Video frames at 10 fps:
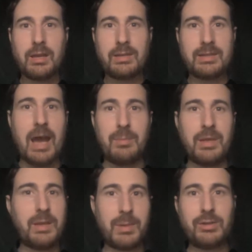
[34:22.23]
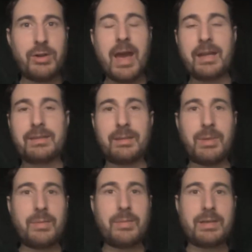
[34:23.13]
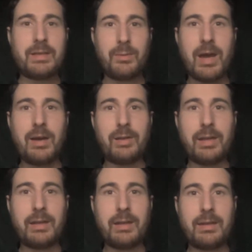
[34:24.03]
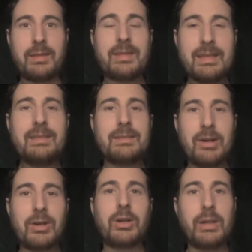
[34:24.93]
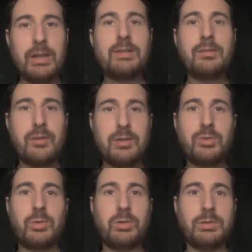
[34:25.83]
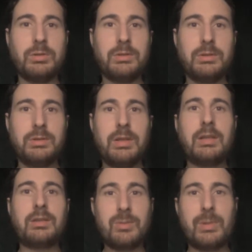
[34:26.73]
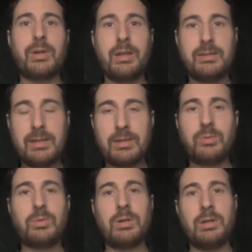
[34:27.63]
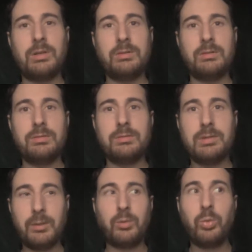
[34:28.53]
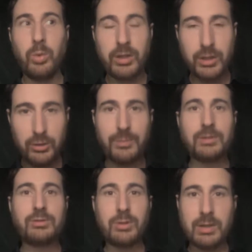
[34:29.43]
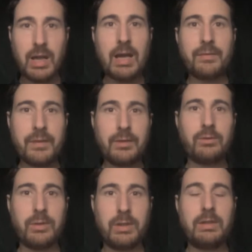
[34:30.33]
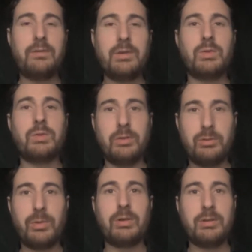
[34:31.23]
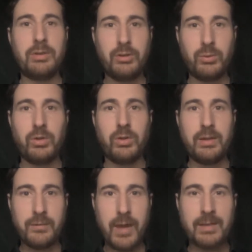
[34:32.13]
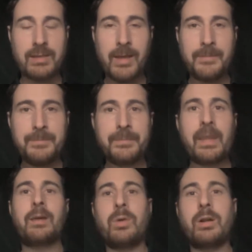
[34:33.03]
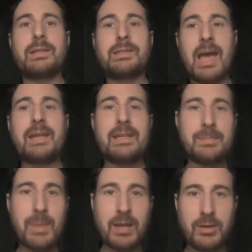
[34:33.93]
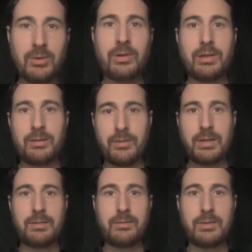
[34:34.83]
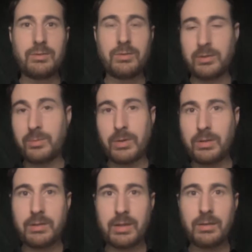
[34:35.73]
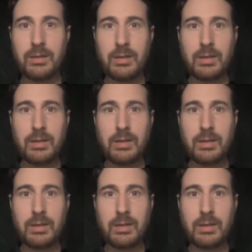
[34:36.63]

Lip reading: stopped me in my tracks and made me say, wow, like, these are individuals experiencing the world. Like, humans are not the only individuals experiencing the world. In fact, we're a tiny minority of the individuals experiencing